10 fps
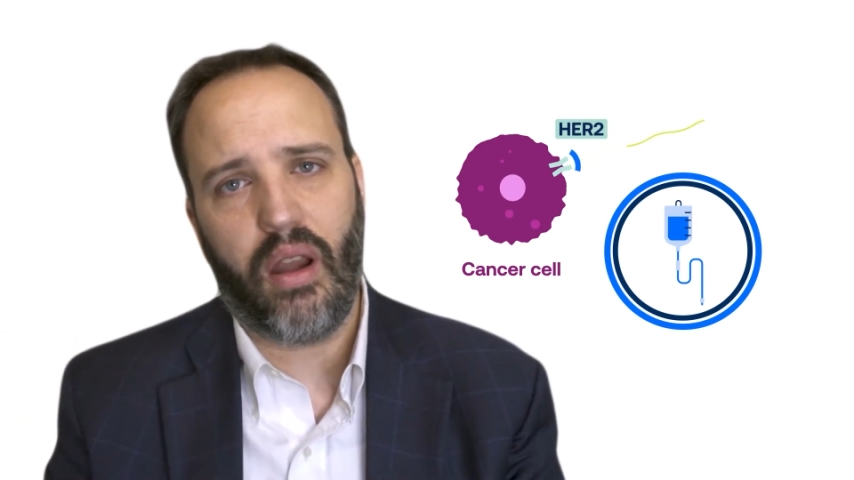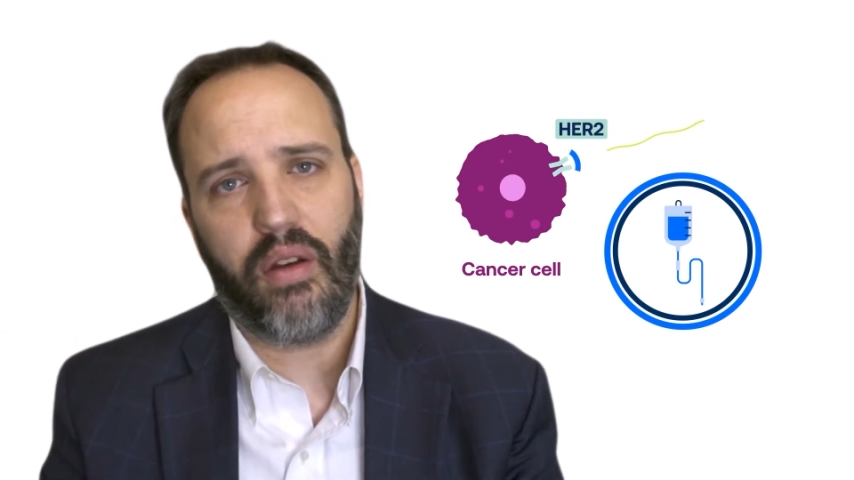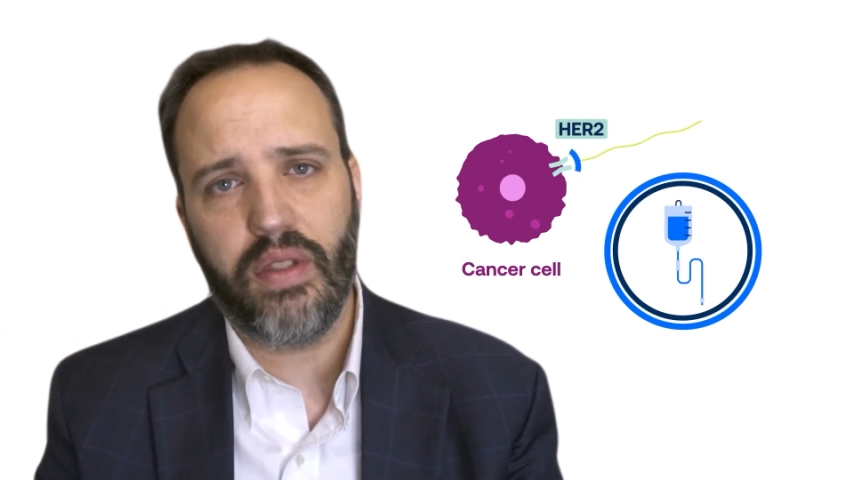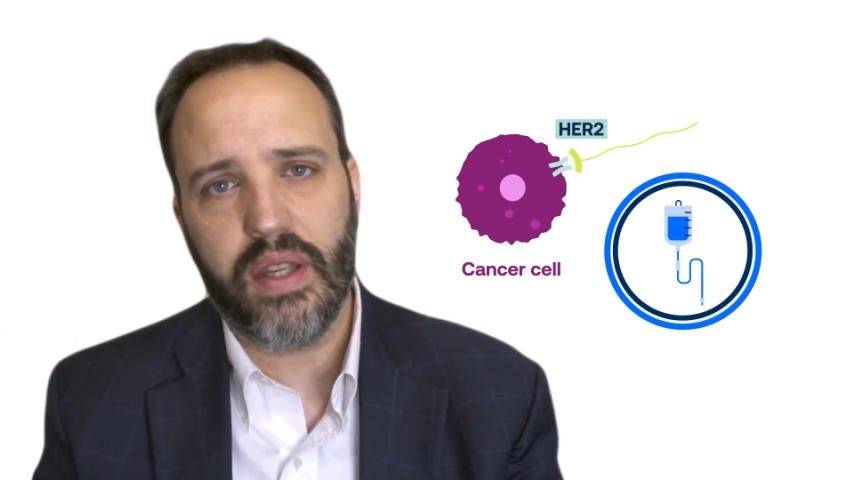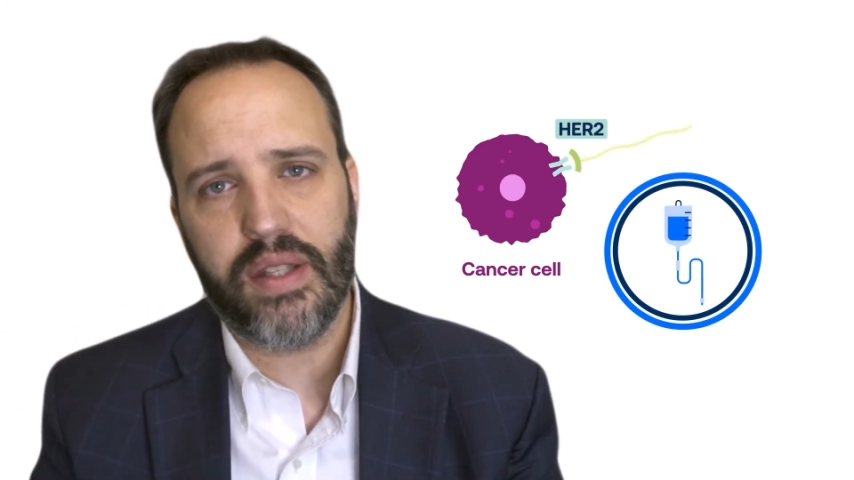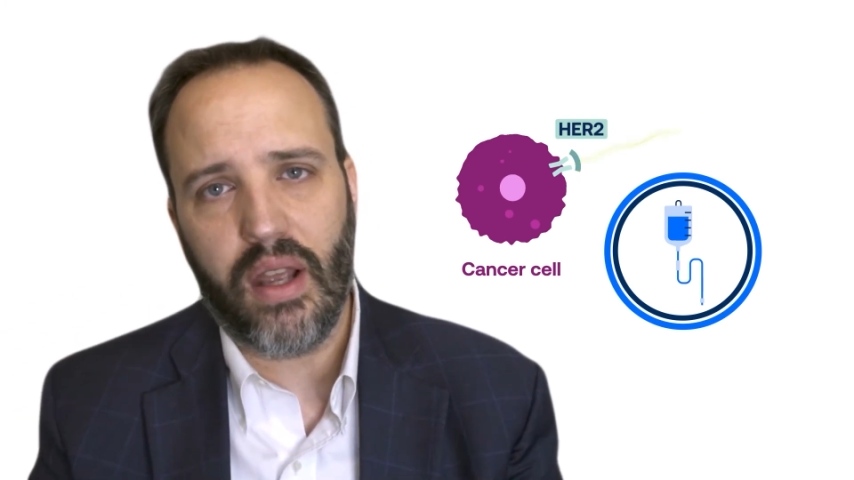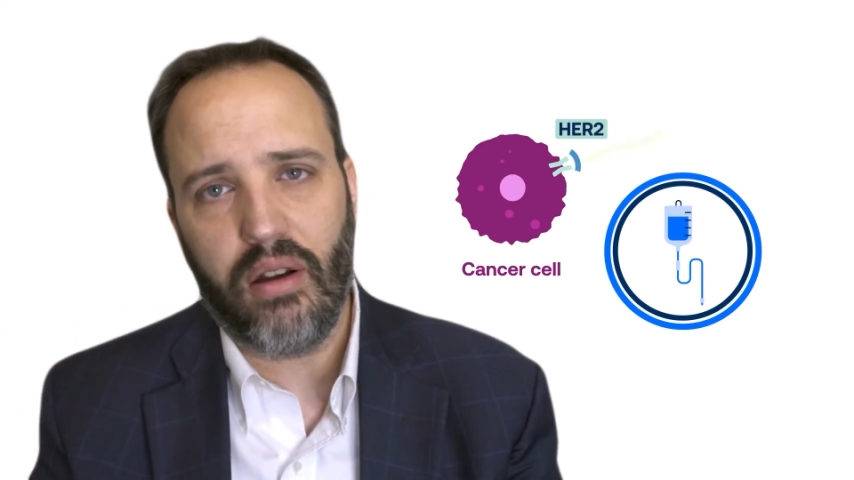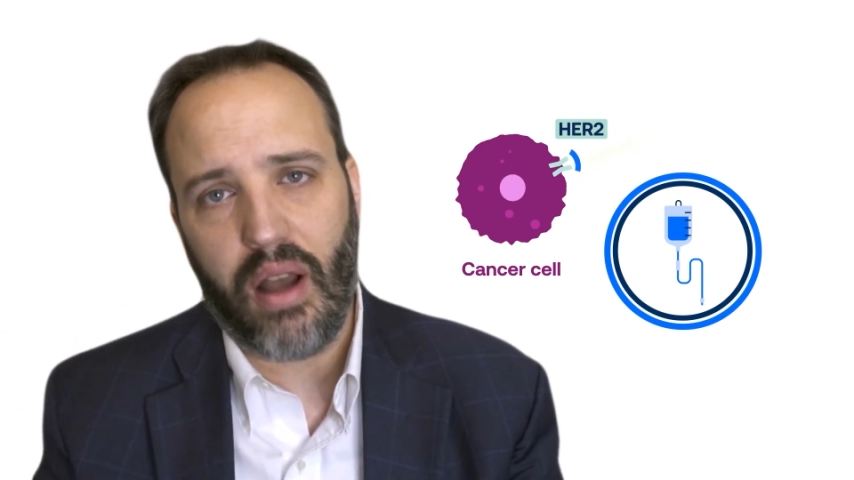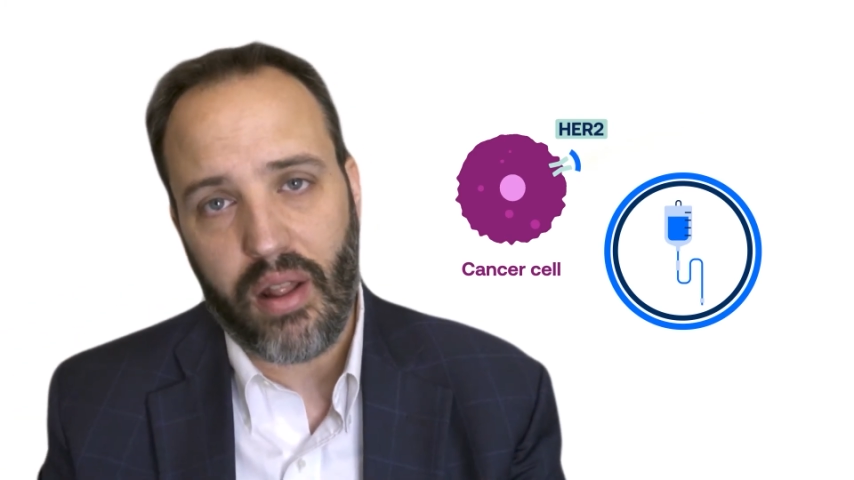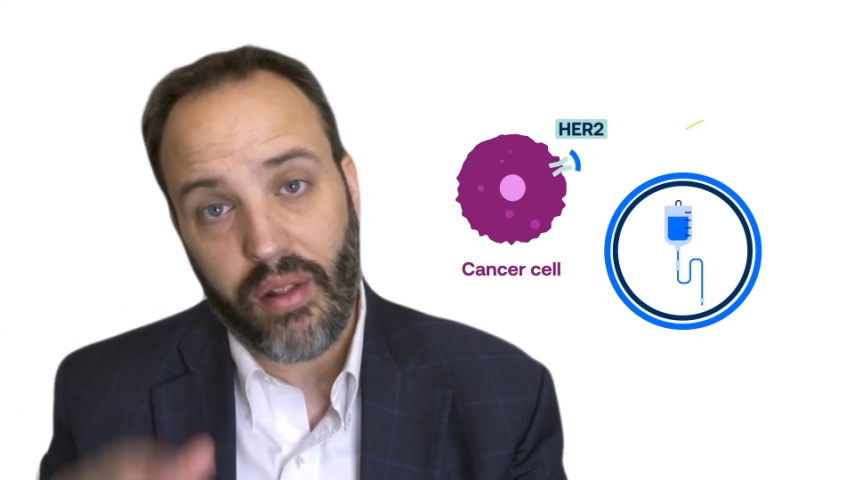of the
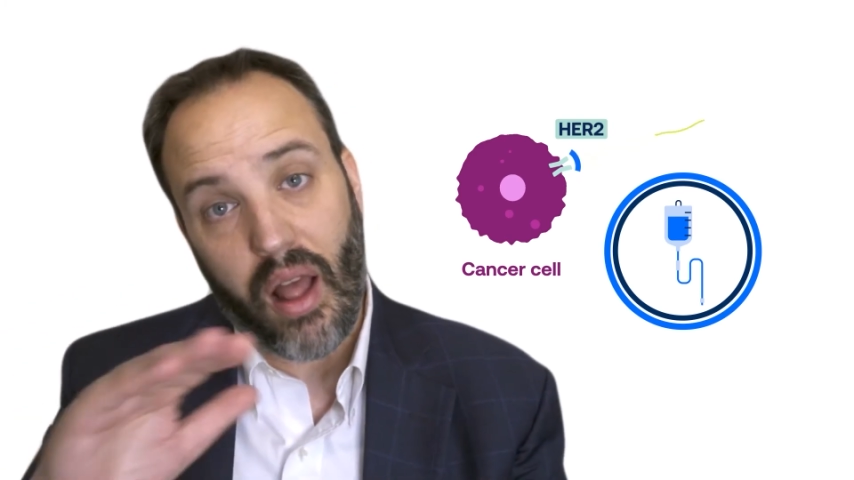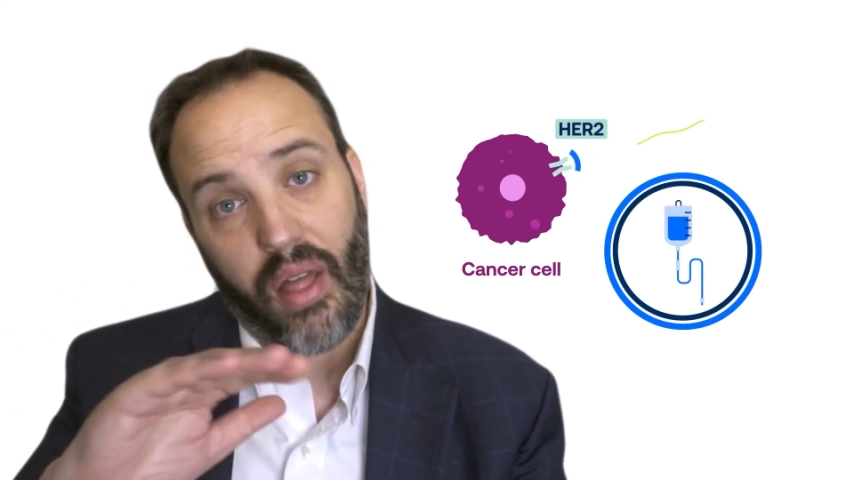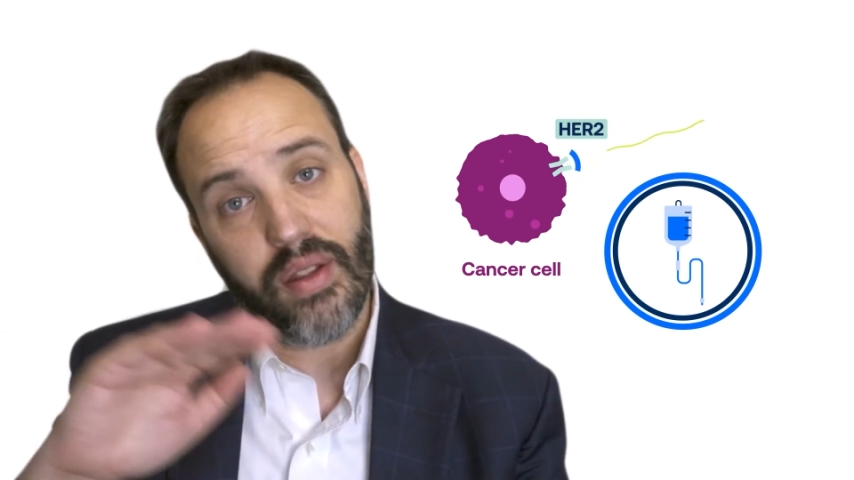cell on, on